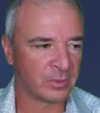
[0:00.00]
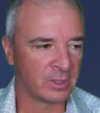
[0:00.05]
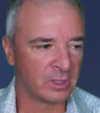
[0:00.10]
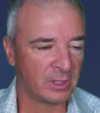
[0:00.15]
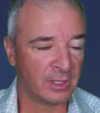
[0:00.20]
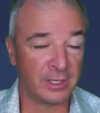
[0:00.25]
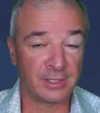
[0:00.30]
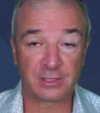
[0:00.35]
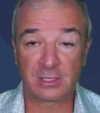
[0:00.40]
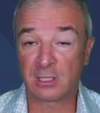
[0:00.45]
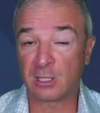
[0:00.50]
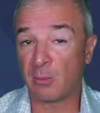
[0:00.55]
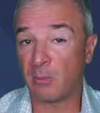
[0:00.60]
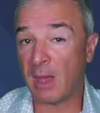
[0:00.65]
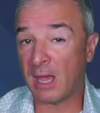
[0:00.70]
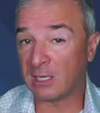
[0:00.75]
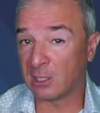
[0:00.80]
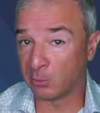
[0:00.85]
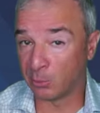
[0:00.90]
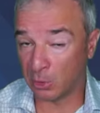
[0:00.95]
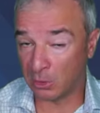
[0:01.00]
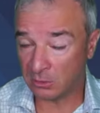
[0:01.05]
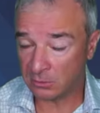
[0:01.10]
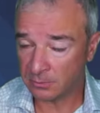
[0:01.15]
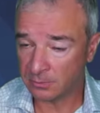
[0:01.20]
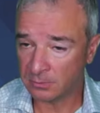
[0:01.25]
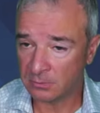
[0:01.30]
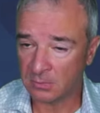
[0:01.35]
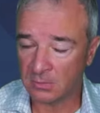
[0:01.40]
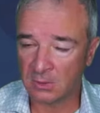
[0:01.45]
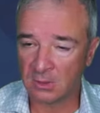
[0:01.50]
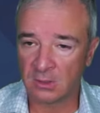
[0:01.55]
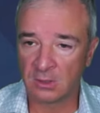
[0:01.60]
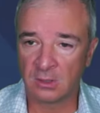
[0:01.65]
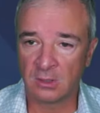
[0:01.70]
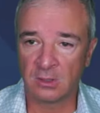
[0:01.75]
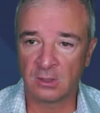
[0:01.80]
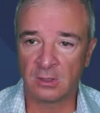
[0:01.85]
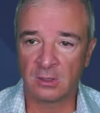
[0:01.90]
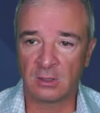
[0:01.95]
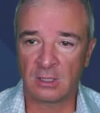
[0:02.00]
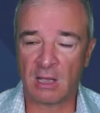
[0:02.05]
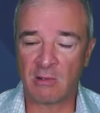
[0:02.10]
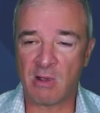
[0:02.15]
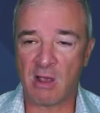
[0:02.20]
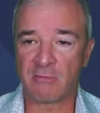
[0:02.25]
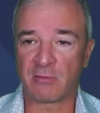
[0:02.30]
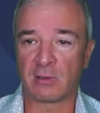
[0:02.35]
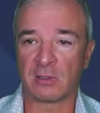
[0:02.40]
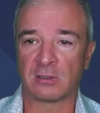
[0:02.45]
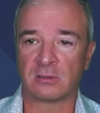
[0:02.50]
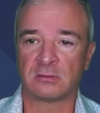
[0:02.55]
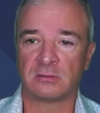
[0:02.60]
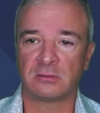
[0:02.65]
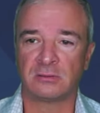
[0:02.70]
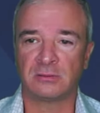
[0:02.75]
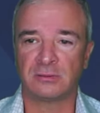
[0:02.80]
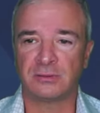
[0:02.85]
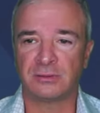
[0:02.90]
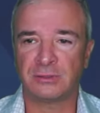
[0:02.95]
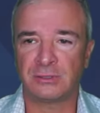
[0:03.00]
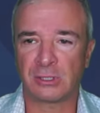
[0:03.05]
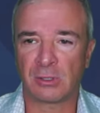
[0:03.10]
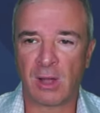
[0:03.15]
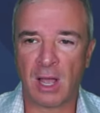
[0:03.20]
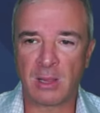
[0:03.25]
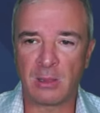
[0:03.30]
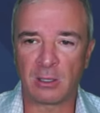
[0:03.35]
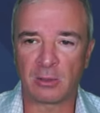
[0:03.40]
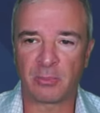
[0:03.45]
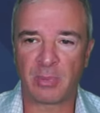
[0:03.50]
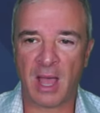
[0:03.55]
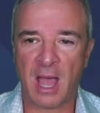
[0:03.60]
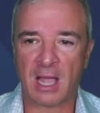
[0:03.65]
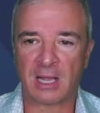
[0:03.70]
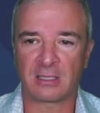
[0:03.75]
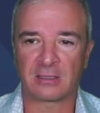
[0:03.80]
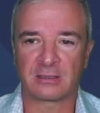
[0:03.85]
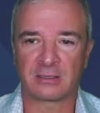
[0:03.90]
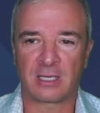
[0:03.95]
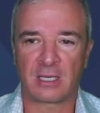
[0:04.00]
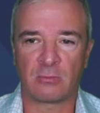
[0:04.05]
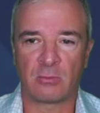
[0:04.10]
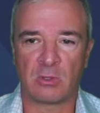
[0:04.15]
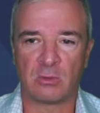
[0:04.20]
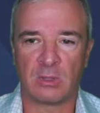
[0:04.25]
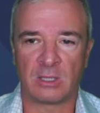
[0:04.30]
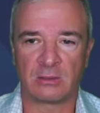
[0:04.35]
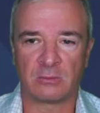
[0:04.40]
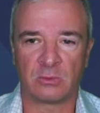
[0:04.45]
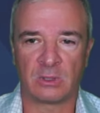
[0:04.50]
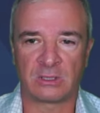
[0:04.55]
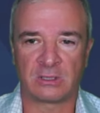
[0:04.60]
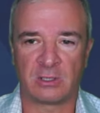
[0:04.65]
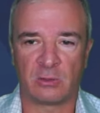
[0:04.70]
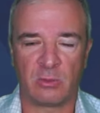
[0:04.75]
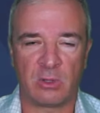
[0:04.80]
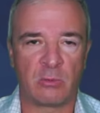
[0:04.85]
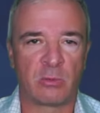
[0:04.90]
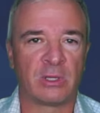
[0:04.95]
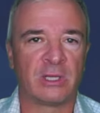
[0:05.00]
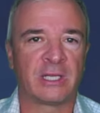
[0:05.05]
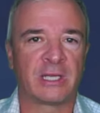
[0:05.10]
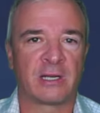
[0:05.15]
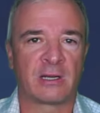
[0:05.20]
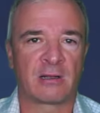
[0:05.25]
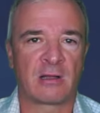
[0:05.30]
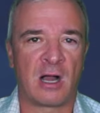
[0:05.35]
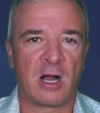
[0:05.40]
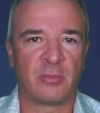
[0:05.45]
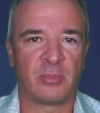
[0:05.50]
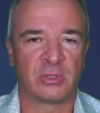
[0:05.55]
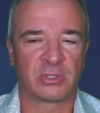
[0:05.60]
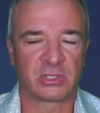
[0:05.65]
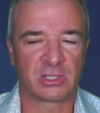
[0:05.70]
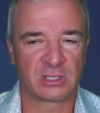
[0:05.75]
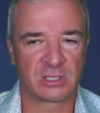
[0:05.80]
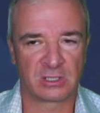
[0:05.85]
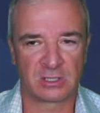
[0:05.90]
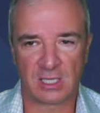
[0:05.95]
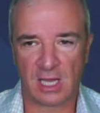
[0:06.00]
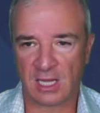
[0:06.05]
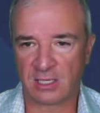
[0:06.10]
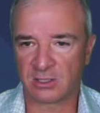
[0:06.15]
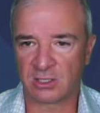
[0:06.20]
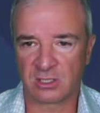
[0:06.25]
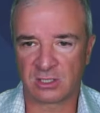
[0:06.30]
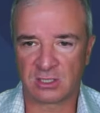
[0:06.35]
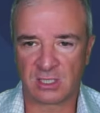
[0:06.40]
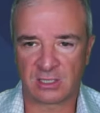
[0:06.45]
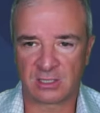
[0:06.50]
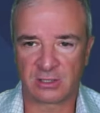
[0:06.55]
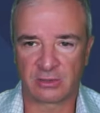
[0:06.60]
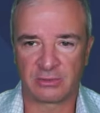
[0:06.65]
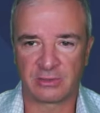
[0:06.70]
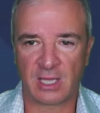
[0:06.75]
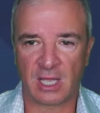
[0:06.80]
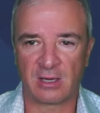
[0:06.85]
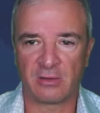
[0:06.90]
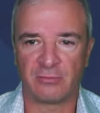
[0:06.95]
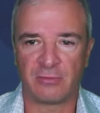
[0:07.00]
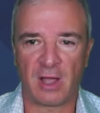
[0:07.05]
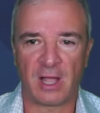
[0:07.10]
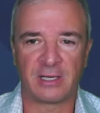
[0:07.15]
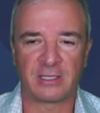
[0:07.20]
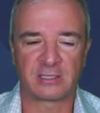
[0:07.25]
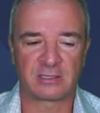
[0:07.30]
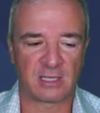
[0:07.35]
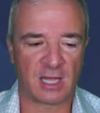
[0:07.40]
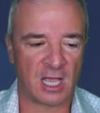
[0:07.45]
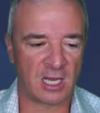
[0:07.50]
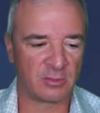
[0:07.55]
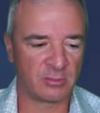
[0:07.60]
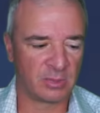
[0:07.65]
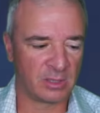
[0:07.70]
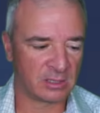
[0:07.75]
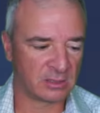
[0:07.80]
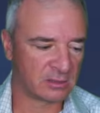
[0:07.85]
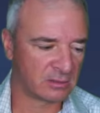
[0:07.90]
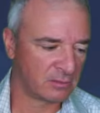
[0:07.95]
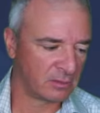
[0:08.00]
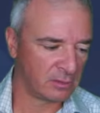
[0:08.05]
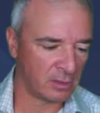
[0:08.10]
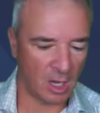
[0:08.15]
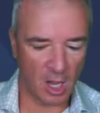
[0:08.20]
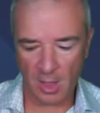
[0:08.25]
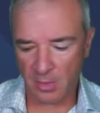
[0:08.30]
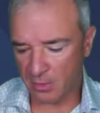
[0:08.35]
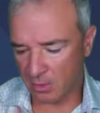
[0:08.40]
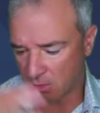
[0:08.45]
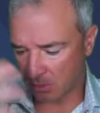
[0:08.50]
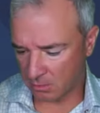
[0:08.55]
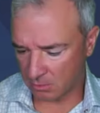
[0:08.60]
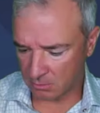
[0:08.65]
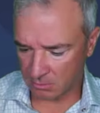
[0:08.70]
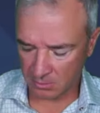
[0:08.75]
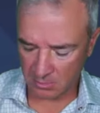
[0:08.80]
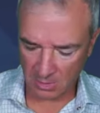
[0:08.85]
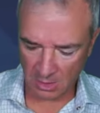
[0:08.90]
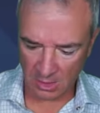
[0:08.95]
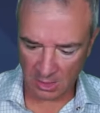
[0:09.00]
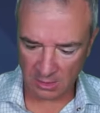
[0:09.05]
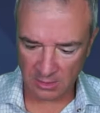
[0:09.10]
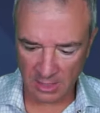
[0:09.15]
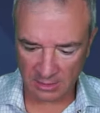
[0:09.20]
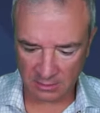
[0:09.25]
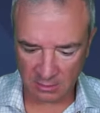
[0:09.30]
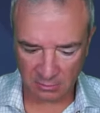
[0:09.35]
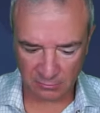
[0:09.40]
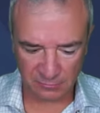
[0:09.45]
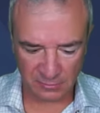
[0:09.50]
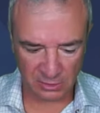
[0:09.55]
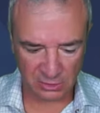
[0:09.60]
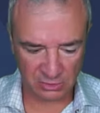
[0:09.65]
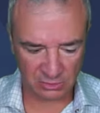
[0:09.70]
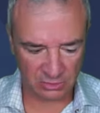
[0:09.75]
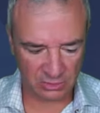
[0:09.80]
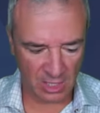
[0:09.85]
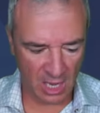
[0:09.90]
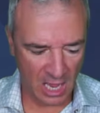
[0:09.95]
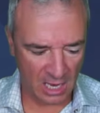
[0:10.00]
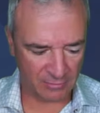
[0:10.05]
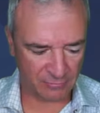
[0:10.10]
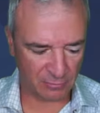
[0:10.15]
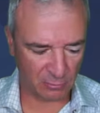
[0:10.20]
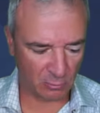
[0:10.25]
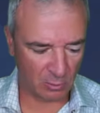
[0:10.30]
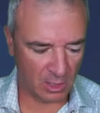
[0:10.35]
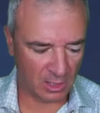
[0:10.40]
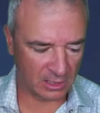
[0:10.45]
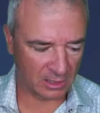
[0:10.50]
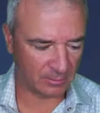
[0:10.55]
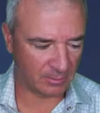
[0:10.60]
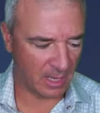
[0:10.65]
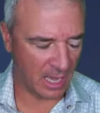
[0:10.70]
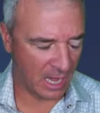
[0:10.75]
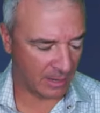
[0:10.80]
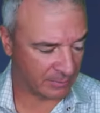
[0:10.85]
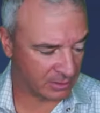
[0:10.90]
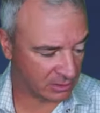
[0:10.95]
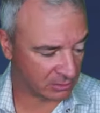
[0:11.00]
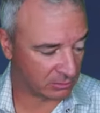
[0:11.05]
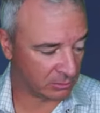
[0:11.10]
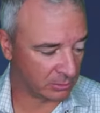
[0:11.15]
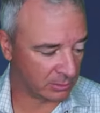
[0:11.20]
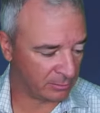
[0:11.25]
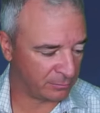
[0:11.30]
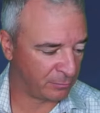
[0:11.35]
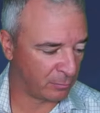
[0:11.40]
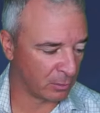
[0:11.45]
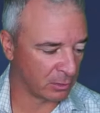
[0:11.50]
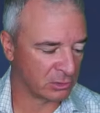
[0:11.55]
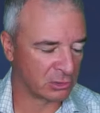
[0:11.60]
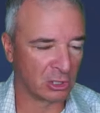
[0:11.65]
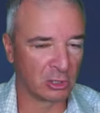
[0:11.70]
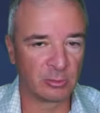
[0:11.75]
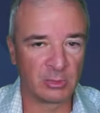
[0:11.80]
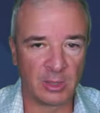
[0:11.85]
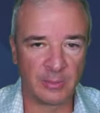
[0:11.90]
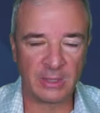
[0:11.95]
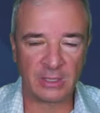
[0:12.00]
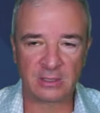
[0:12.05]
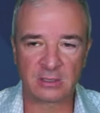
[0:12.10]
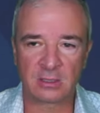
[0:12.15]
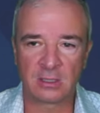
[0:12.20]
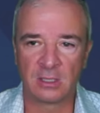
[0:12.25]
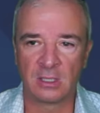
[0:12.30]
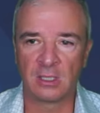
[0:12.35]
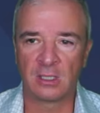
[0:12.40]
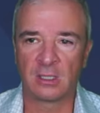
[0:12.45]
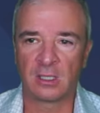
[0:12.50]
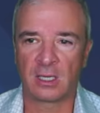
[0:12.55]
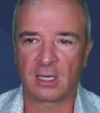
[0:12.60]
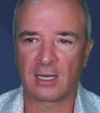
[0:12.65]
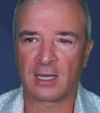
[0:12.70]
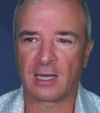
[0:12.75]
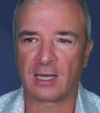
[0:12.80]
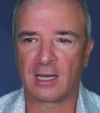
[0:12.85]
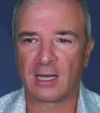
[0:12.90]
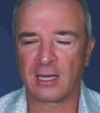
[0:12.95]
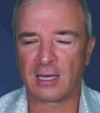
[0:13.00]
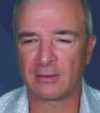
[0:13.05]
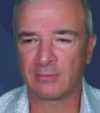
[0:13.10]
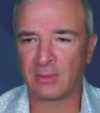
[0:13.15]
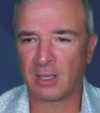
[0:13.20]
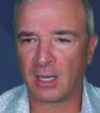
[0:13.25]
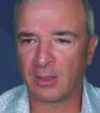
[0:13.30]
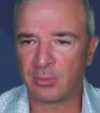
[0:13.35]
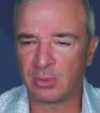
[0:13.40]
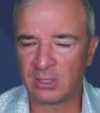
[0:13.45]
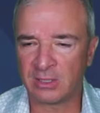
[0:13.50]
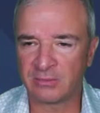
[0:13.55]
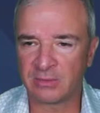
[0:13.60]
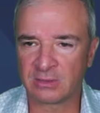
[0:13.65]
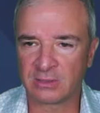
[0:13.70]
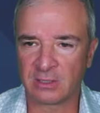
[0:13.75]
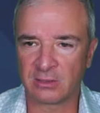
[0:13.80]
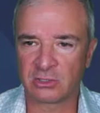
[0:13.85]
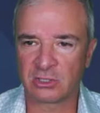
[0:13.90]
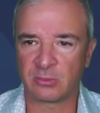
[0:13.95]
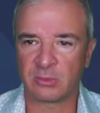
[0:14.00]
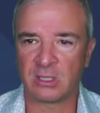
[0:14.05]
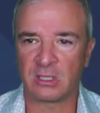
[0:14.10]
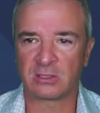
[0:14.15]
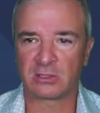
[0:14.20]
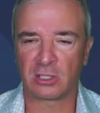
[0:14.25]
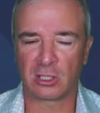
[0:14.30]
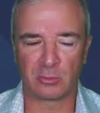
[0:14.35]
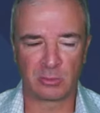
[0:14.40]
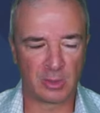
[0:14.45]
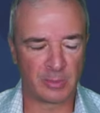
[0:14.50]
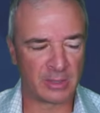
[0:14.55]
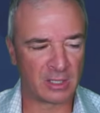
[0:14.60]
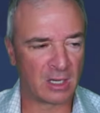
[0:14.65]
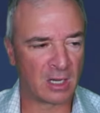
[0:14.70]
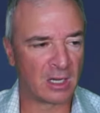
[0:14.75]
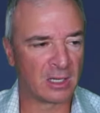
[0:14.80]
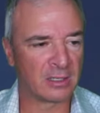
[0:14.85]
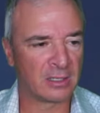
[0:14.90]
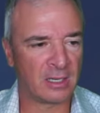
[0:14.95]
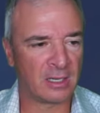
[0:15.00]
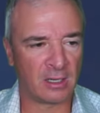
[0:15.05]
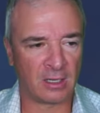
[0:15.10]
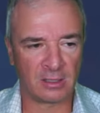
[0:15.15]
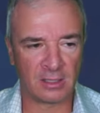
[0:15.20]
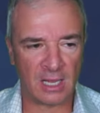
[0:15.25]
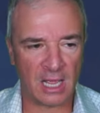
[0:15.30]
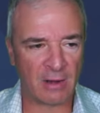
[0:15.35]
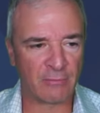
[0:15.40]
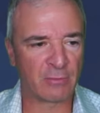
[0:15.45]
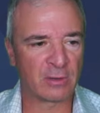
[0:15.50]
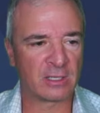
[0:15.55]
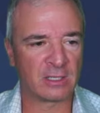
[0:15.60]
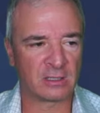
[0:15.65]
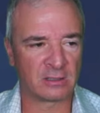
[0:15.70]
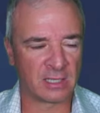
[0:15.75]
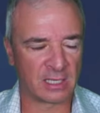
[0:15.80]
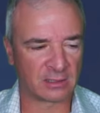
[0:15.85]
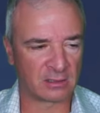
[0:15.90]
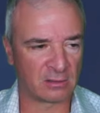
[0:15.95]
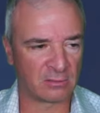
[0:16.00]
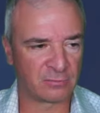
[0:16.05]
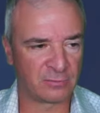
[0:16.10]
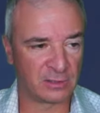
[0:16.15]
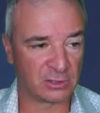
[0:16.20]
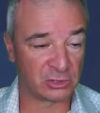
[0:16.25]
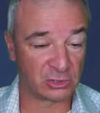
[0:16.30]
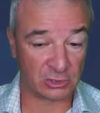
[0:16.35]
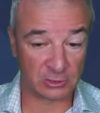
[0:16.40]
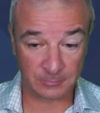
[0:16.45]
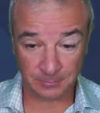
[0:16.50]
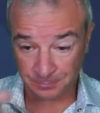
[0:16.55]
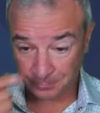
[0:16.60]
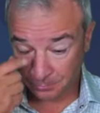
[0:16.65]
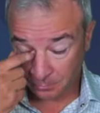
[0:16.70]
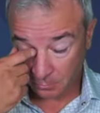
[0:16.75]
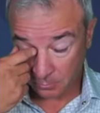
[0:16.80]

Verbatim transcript: is commendable. However, you know, I look back and say, well, what, what did we really get accomplished? This is not just necessarily Dianne Feinstein, but you know, other uh, elected officials. I, for one, am absolutely for term limits. Um, I believe that there should be a term limit on on every elected official.